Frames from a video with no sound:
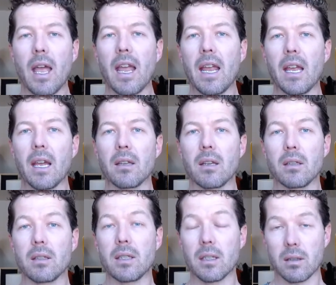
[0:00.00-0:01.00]
and
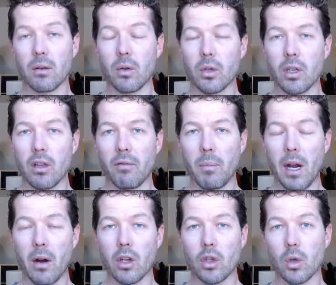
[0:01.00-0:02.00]
dissolution of
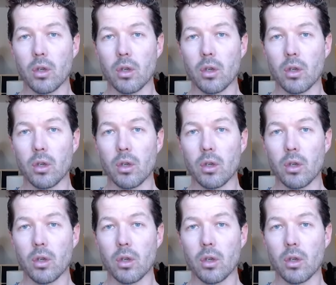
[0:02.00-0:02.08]
marriage or